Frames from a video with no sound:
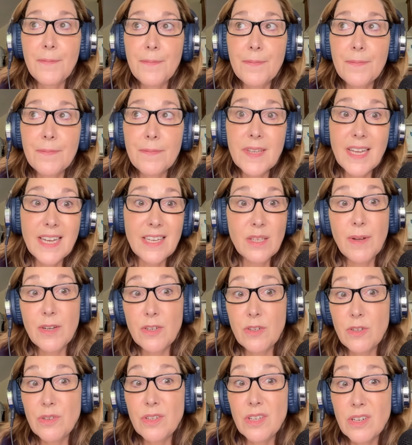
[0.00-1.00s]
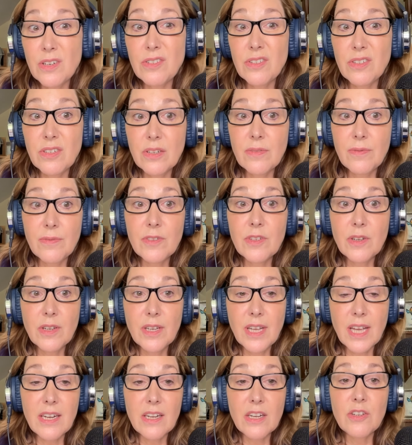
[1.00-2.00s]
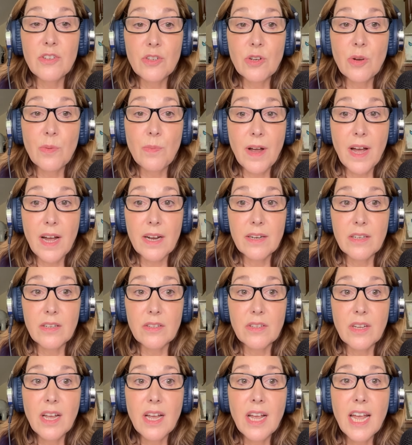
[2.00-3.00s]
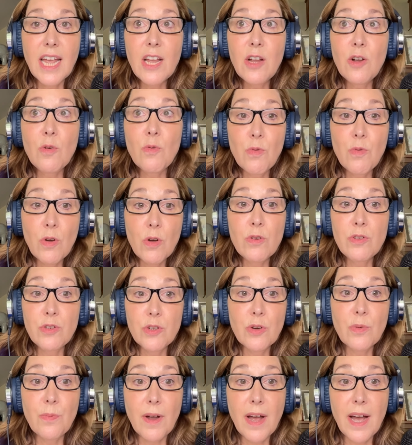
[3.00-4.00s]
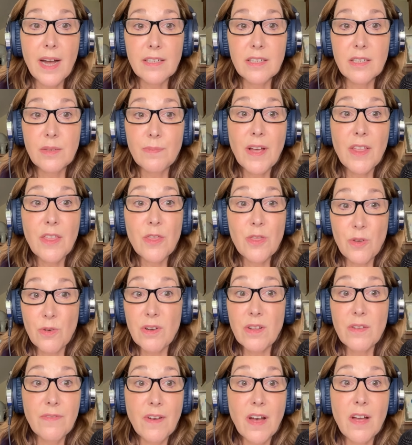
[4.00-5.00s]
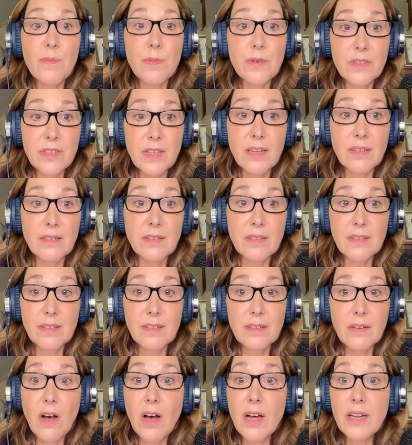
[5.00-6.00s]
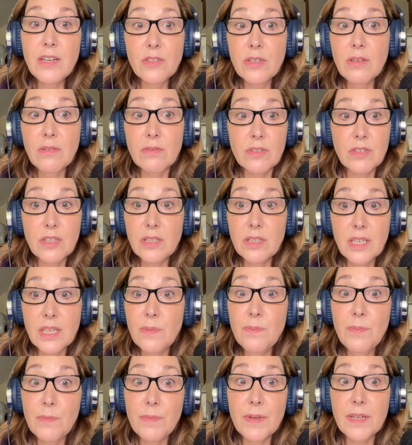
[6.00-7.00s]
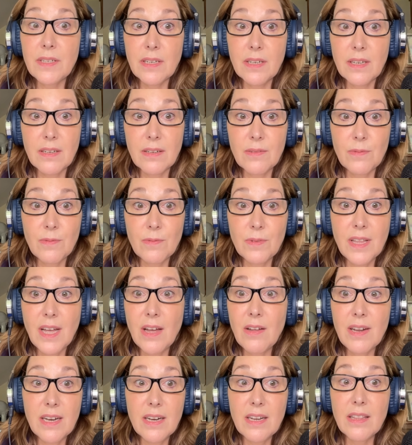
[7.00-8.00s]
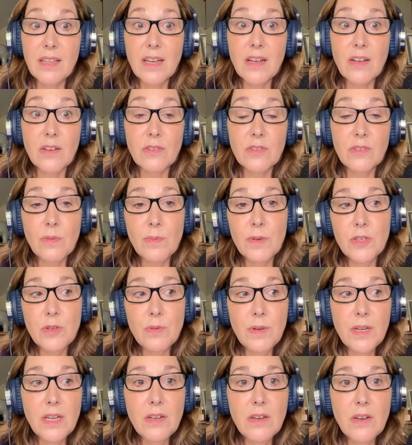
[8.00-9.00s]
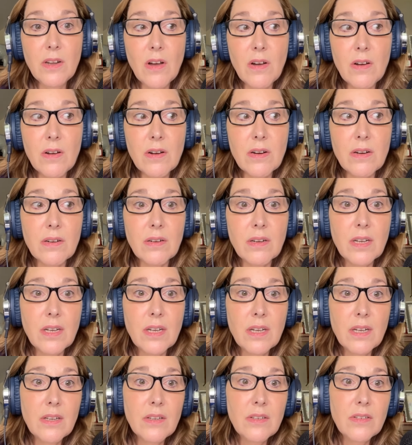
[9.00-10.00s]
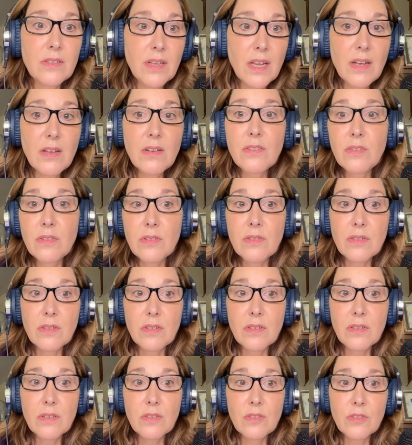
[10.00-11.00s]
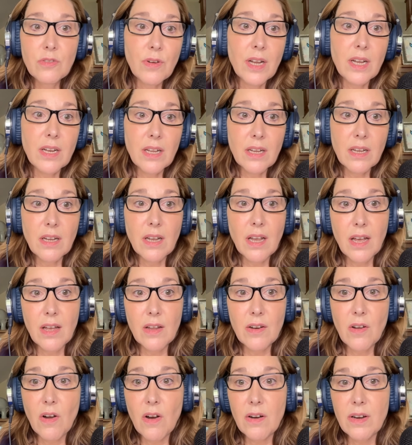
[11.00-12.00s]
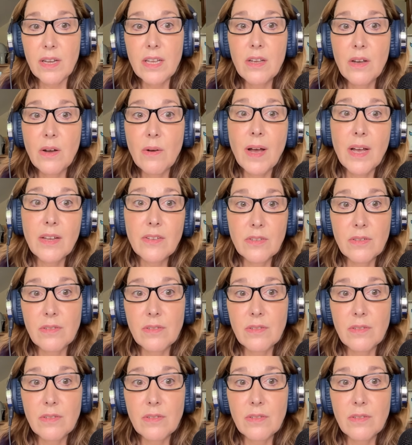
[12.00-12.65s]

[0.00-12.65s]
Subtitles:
takes about 2 years to get it into your practice, it grows your practice by 35% on its own, just implementing it without anything else. So between our sales training and our EOS